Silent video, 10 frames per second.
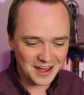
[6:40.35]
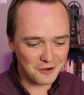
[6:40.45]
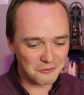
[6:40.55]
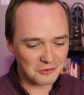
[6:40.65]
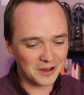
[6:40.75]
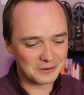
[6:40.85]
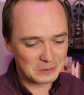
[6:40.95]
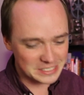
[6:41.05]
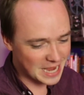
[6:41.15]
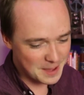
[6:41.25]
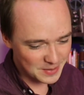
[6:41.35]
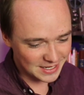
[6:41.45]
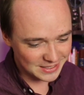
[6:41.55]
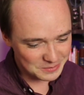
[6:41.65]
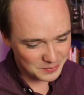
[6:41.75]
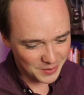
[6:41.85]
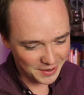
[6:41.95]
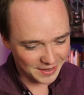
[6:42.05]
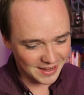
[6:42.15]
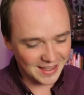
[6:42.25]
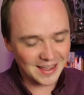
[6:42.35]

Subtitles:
of what was happening in the park.